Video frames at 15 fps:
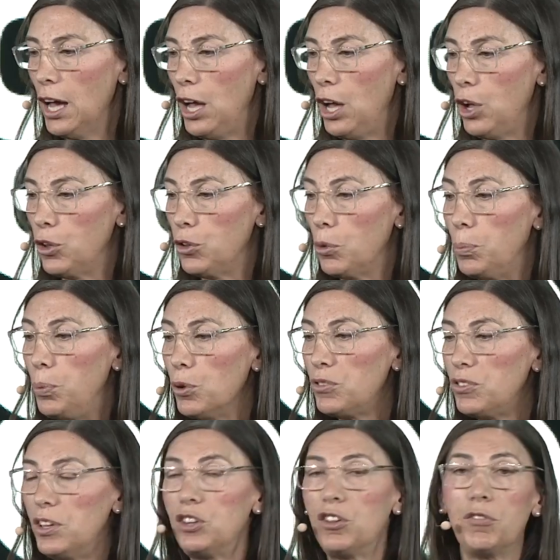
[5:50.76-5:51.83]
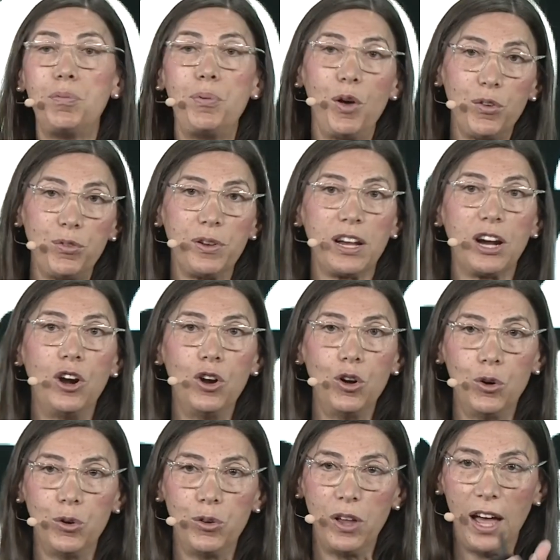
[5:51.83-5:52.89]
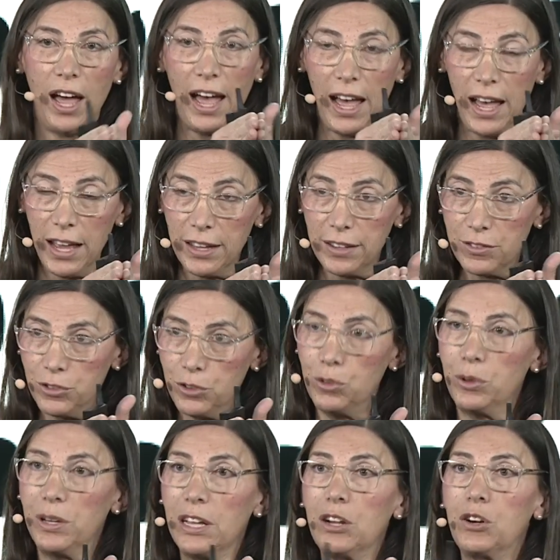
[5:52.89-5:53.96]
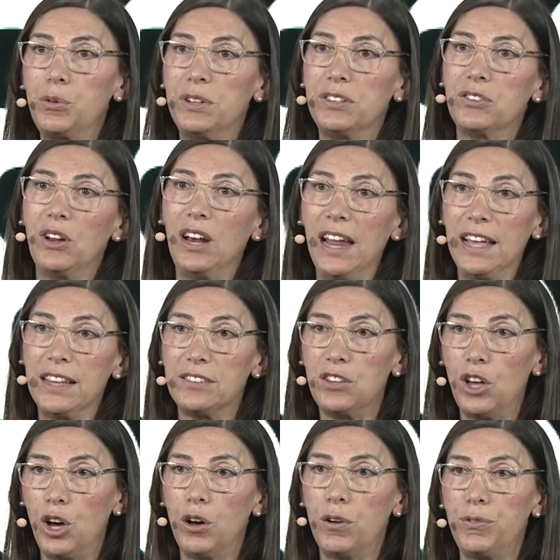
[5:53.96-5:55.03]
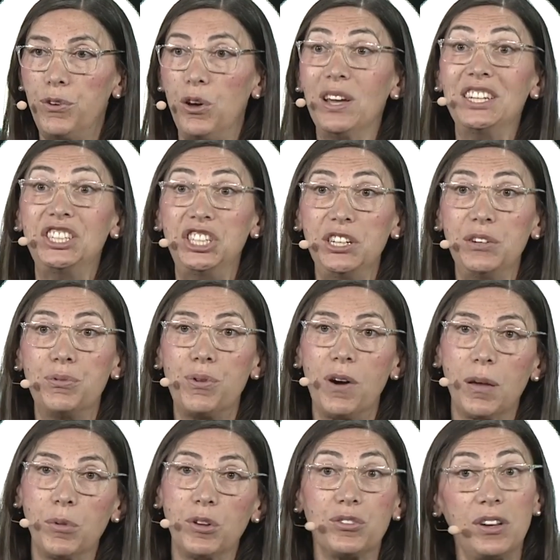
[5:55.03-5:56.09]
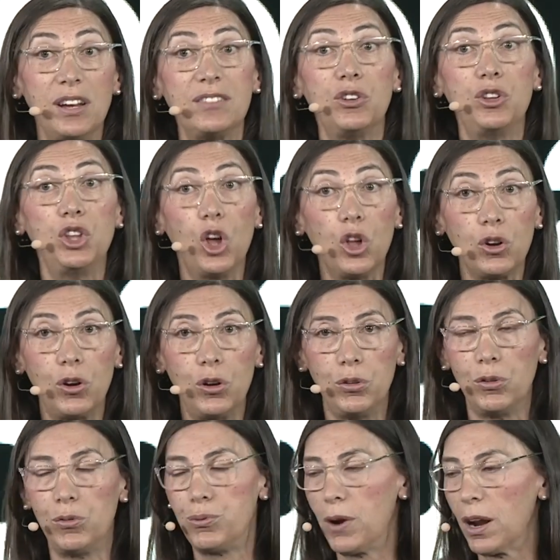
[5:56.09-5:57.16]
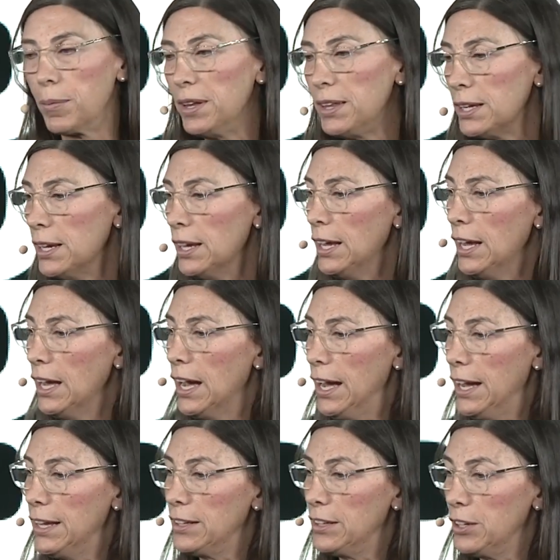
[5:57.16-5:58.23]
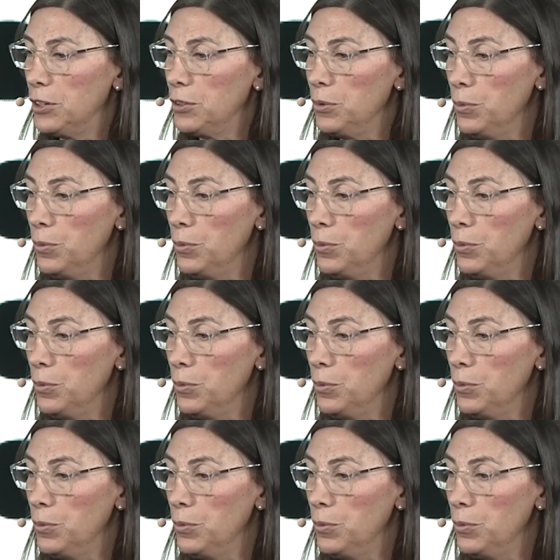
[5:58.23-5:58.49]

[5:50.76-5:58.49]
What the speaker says: the % of perfect clone as you increase the length of a gene fragment. So that's a non-clonal fragment, and